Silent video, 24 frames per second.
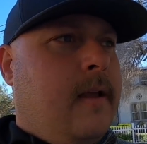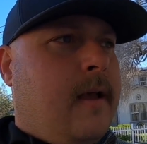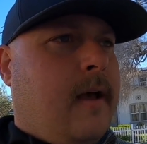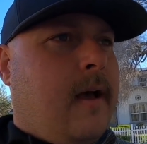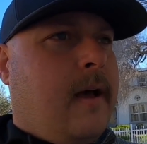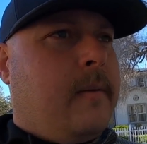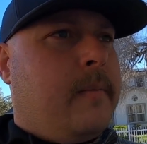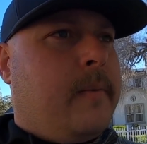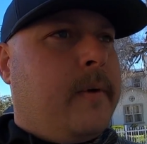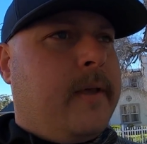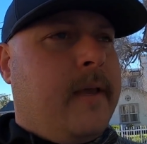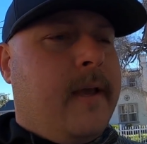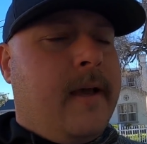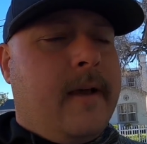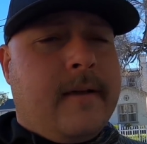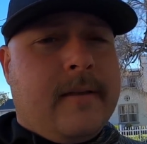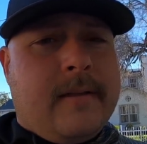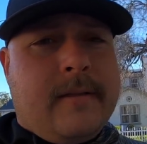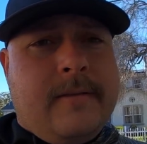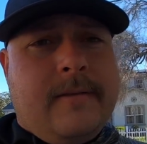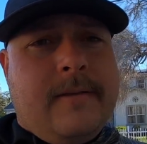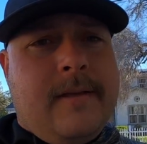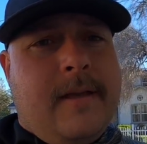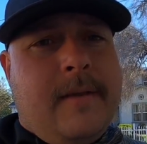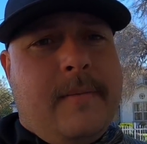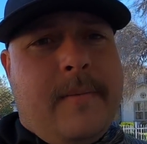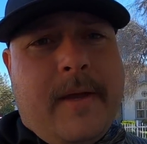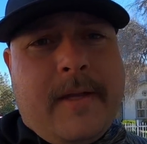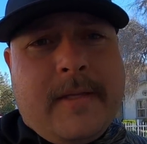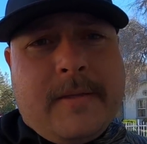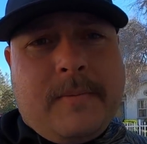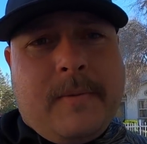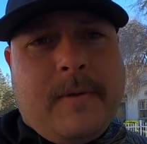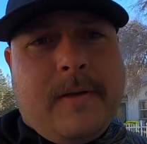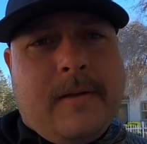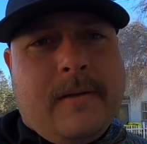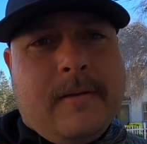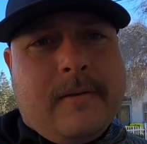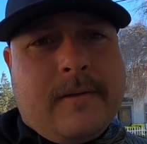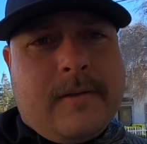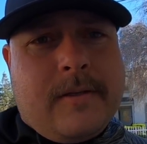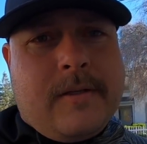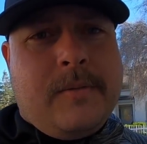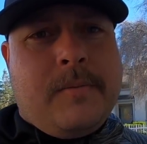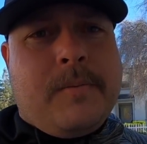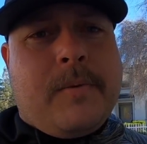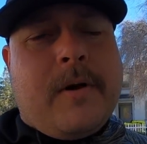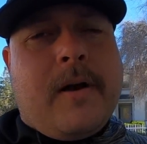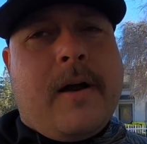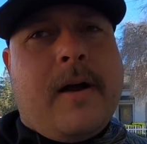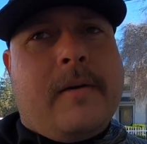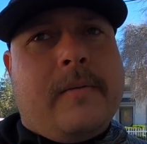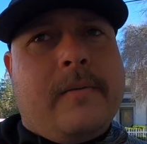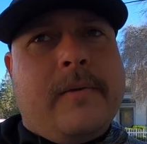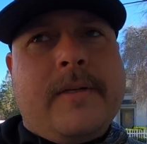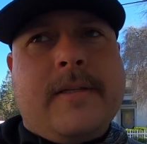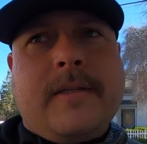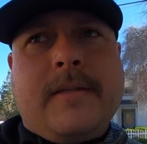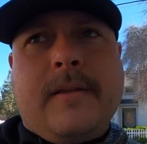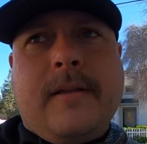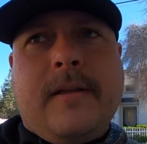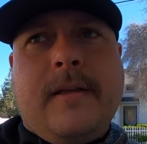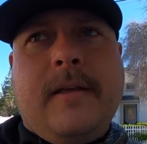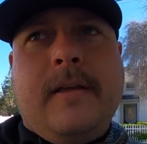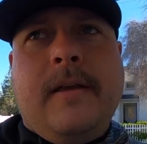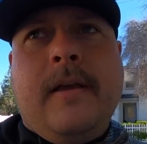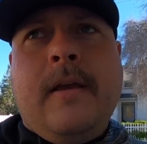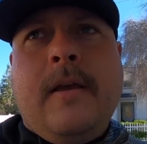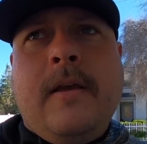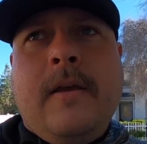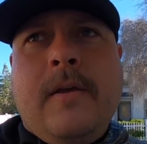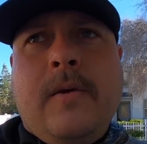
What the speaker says: But yeah, eBay's been super hot recently.